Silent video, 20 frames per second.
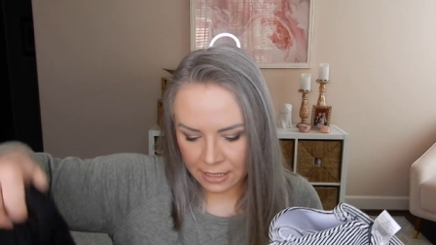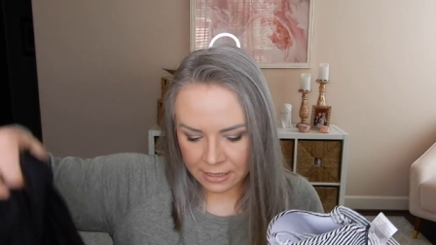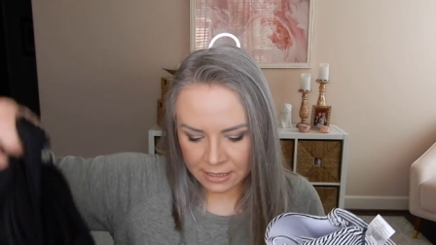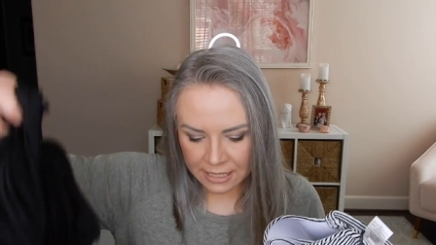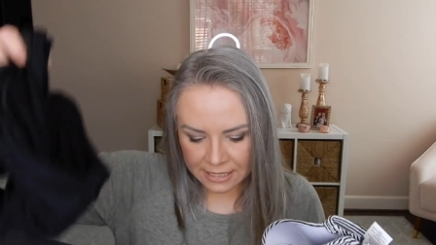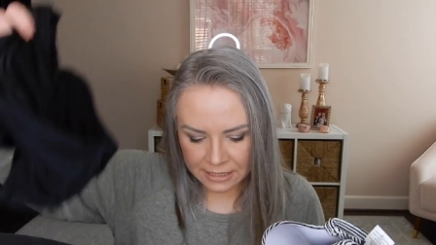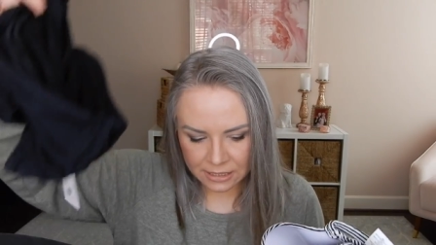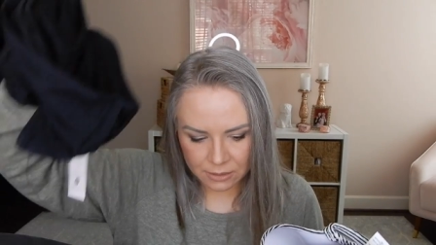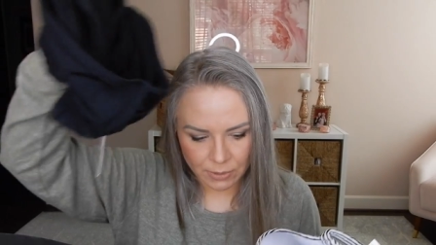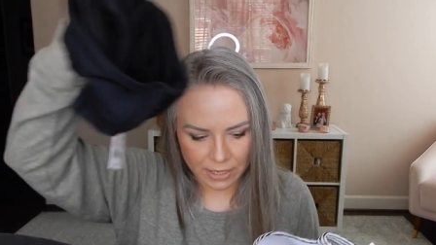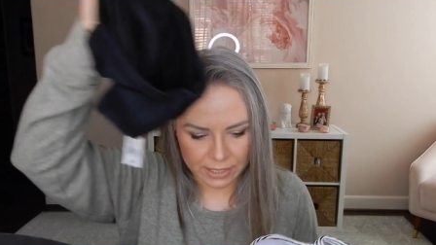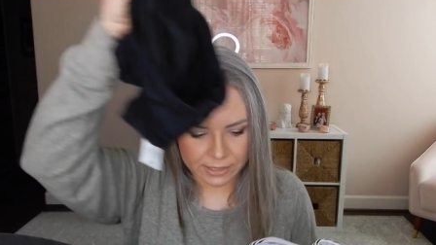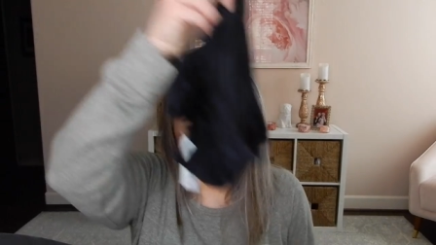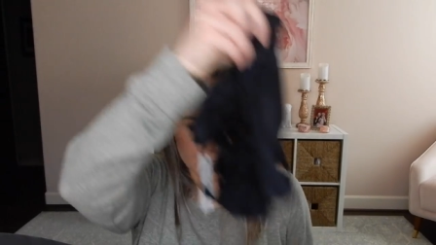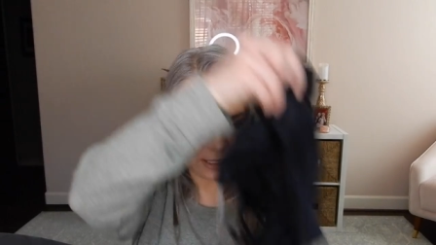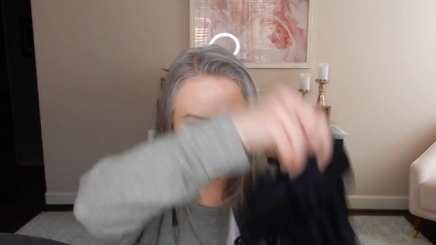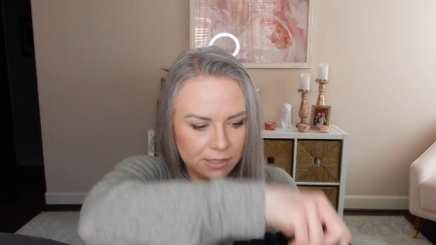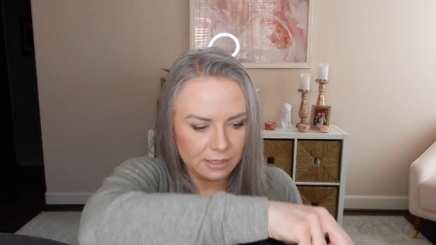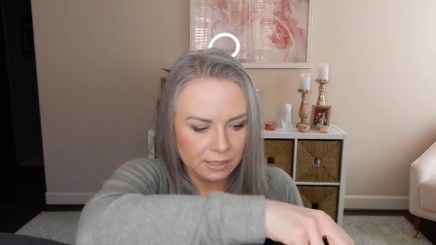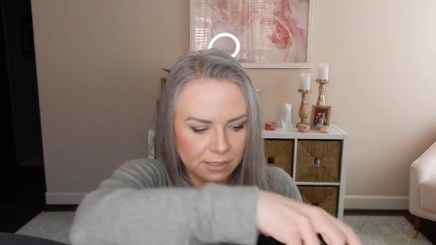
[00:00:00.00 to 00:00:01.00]
And guess
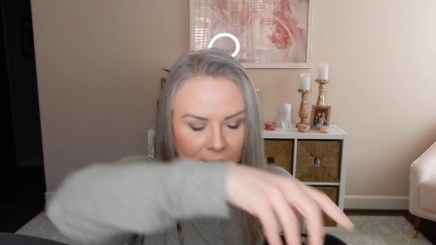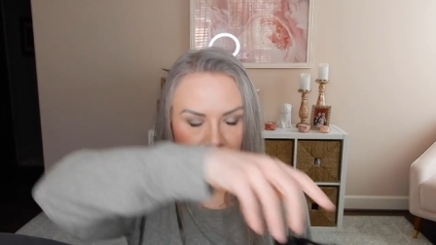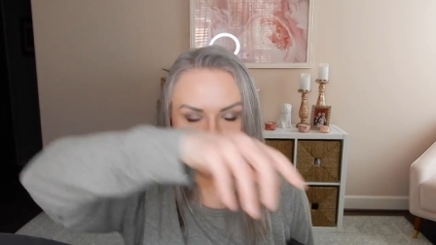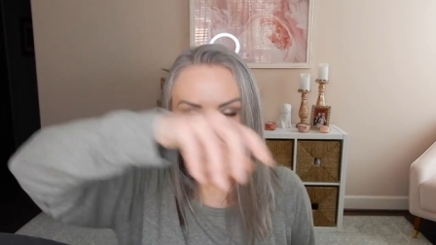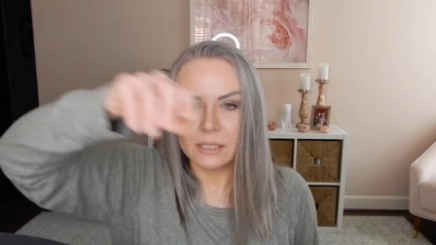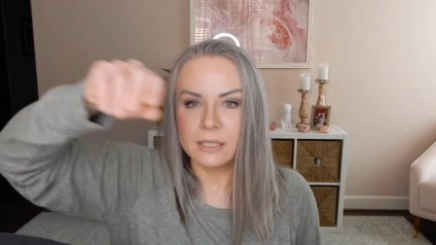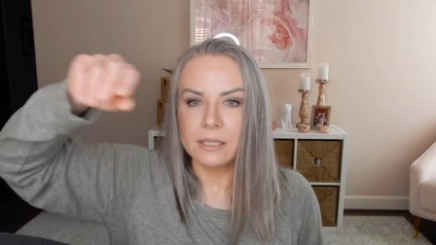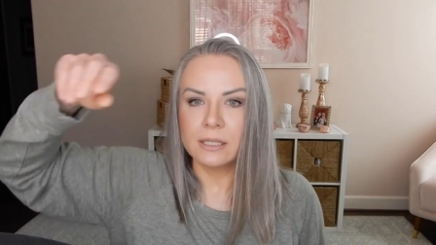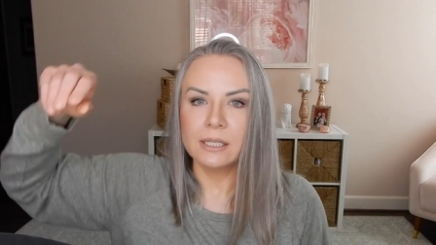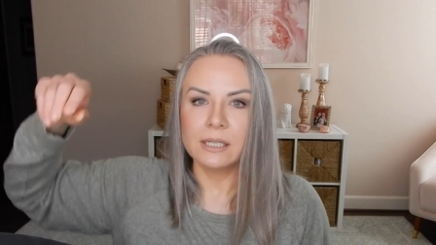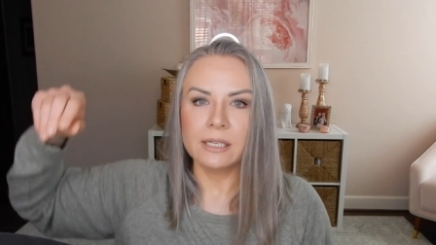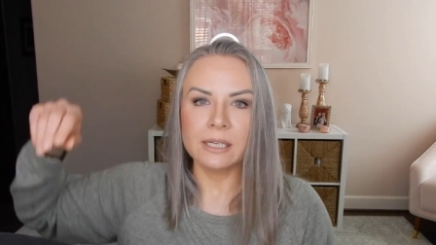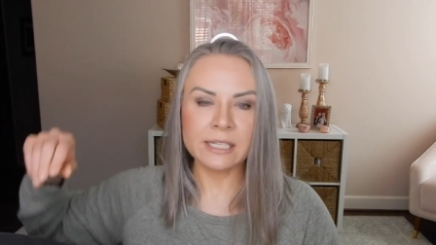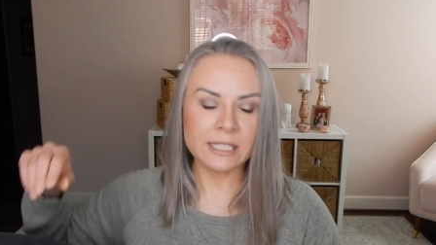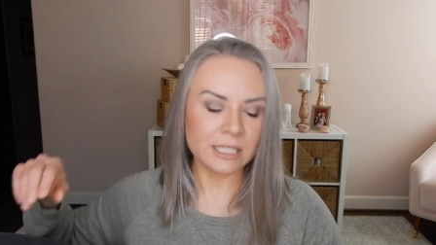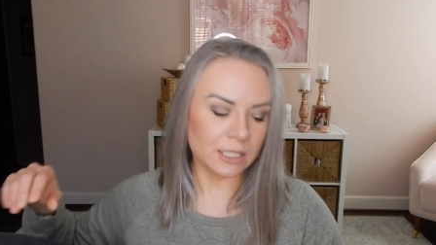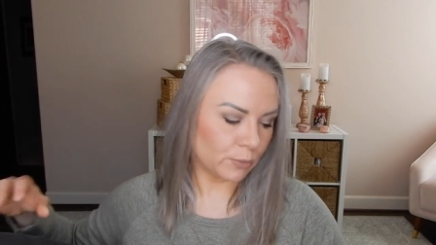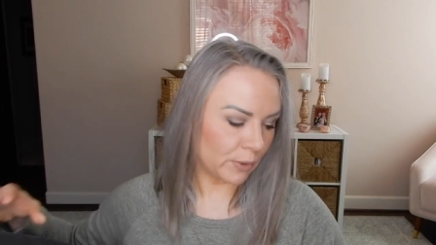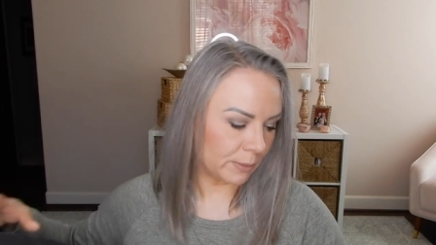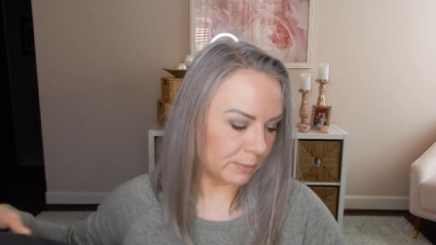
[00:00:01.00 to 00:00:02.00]
what?
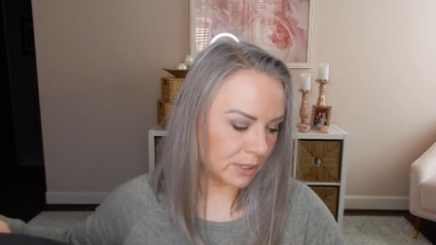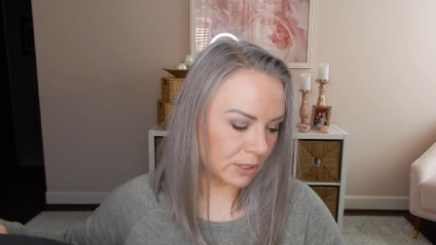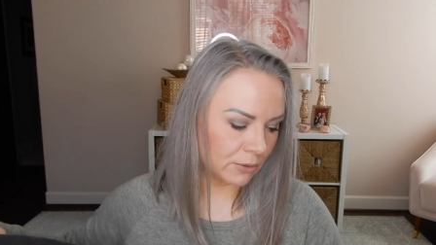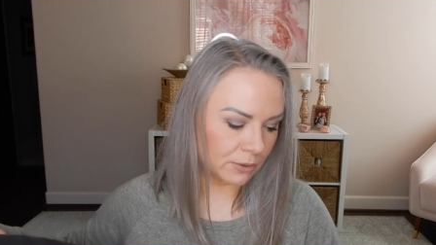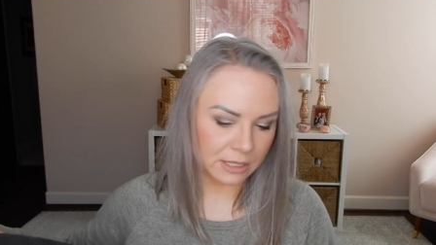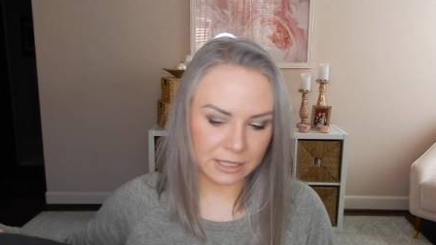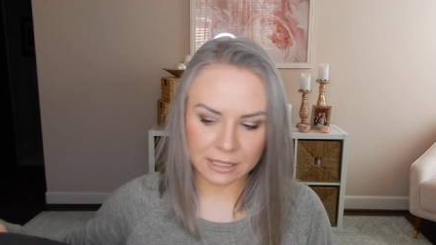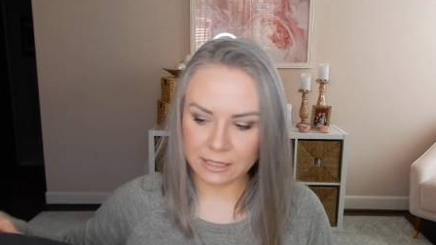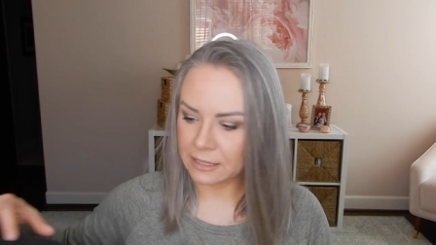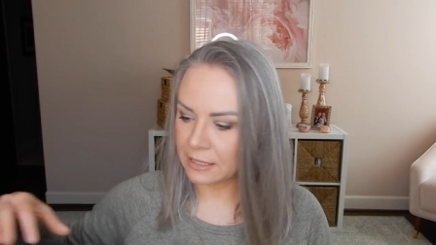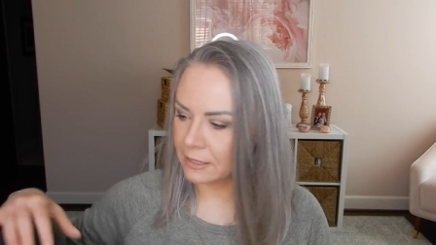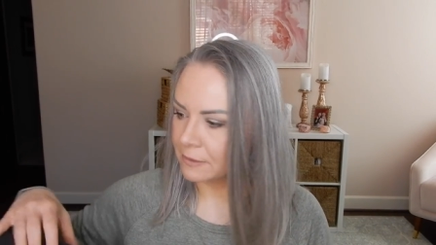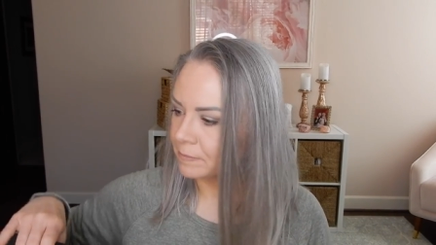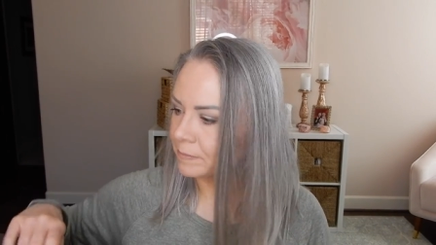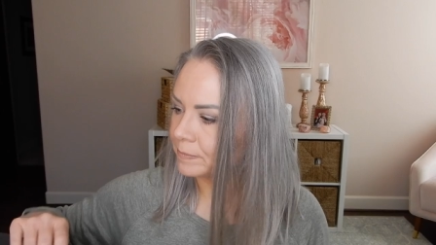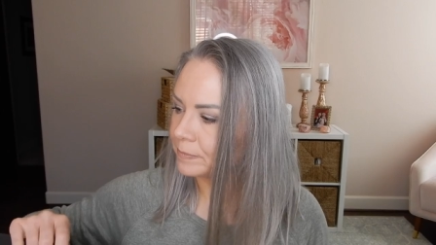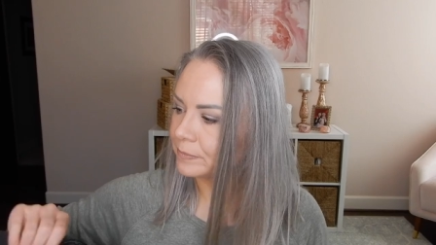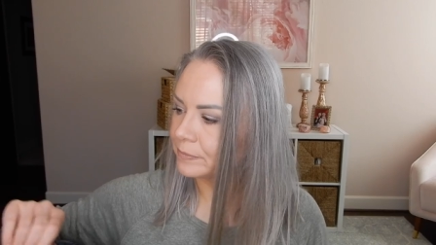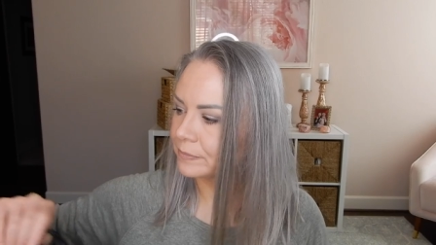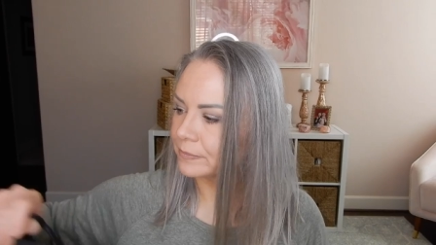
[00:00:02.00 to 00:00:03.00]
It's swimsuit season.